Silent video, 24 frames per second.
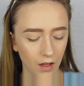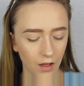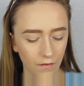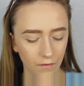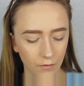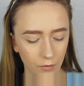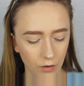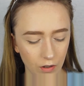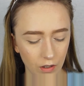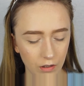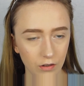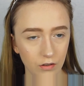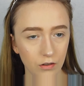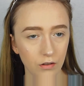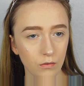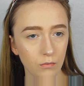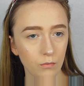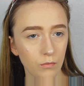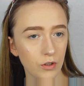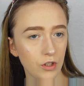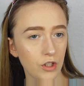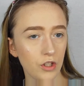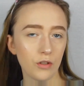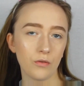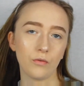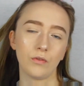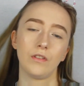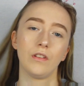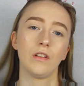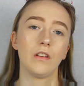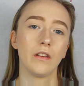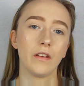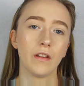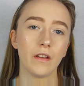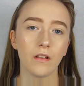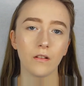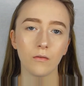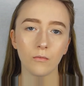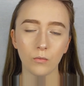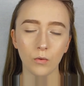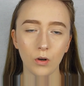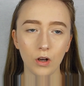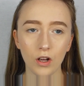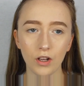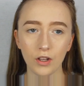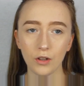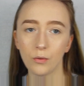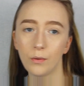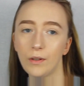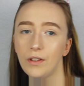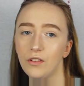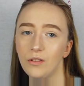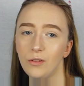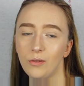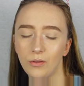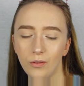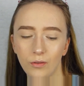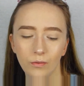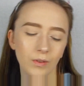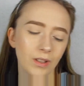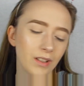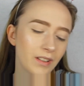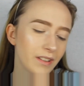thought I would use what I always use.